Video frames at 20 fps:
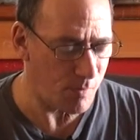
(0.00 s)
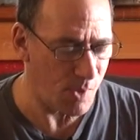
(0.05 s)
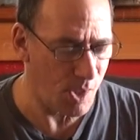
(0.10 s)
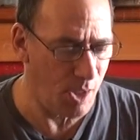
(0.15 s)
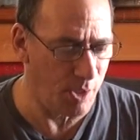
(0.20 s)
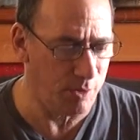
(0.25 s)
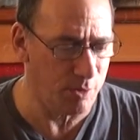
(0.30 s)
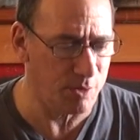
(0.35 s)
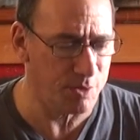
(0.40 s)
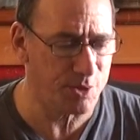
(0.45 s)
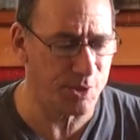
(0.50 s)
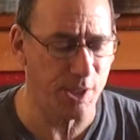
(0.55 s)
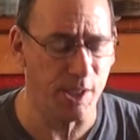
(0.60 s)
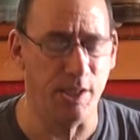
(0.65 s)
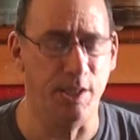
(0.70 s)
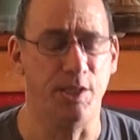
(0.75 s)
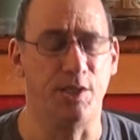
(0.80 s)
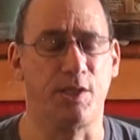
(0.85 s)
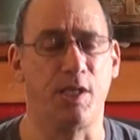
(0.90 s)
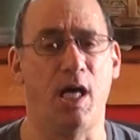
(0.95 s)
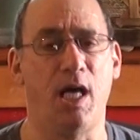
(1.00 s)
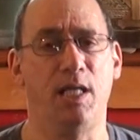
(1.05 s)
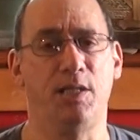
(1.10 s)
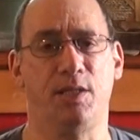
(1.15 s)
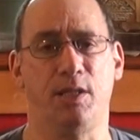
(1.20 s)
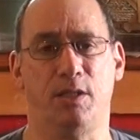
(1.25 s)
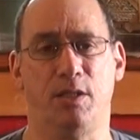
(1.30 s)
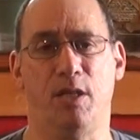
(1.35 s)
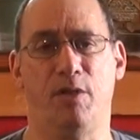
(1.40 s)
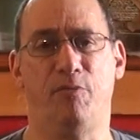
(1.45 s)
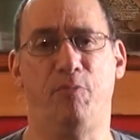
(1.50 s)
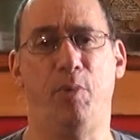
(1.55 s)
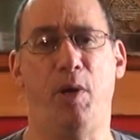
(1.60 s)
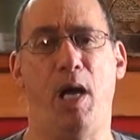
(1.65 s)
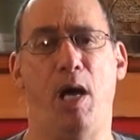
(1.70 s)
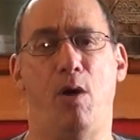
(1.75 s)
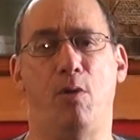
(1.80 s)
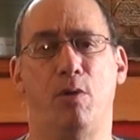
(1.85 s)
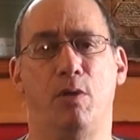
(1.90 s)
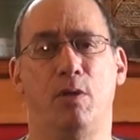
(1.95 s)
I don't understand these guys that love
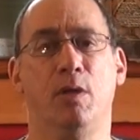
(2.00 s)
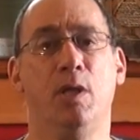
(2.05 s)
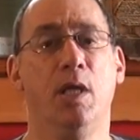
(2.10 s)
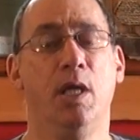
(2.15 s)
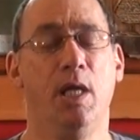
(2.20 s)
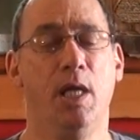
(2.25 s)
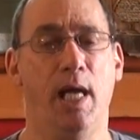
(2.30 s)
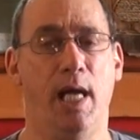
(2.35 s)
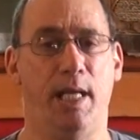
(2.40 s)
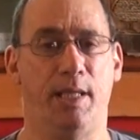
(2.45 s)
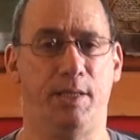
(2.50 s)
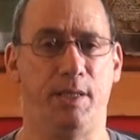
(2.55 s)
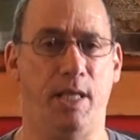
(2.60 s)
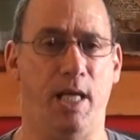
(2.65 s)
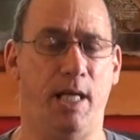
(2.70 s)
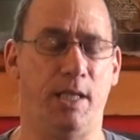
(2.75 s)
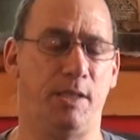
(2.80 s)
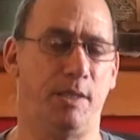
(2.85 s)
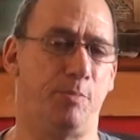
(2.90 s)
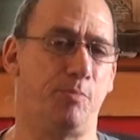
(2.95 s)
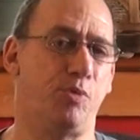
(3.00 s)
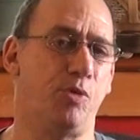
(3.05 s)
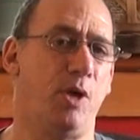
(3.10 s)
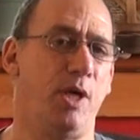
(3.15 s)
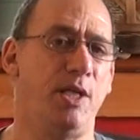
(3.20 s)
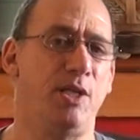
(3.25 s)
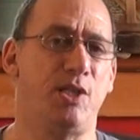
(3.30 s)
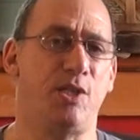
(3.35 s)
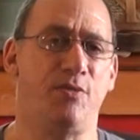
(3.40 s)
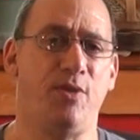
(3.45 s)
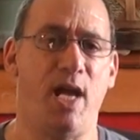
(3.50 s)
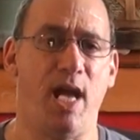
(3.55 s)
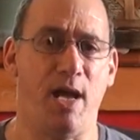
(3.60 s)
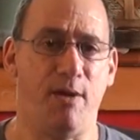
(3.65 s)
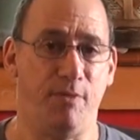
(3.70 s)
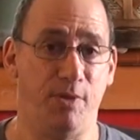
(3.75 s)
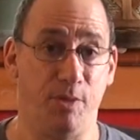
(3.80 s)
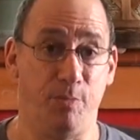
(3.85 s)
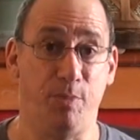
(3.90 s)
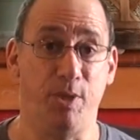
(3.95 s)
power at the price of
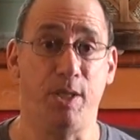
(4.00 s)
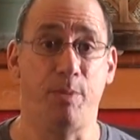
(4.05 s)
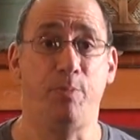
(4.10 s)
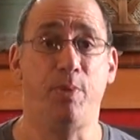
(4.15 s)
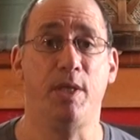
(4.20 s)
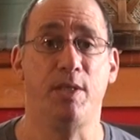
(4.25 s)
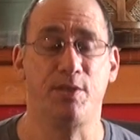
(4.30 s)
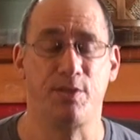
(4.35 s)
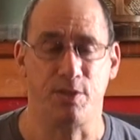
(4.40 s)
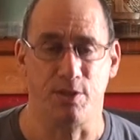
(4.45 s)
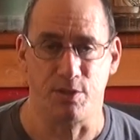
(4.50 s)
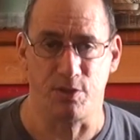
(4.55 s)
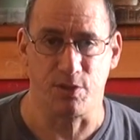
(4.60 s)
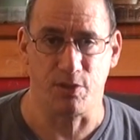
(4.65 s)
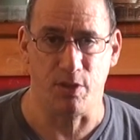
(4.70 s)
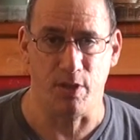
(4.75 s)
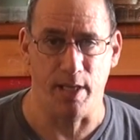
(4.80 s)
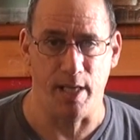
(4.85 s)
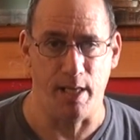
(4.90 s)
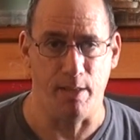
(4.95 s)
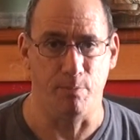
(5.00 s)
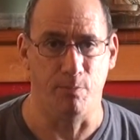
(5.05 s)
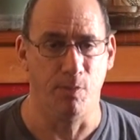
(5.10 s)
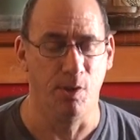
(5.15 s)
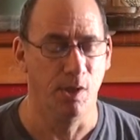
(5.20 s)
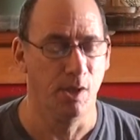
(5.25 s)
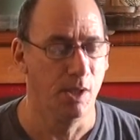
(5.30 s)
having a big piston slam.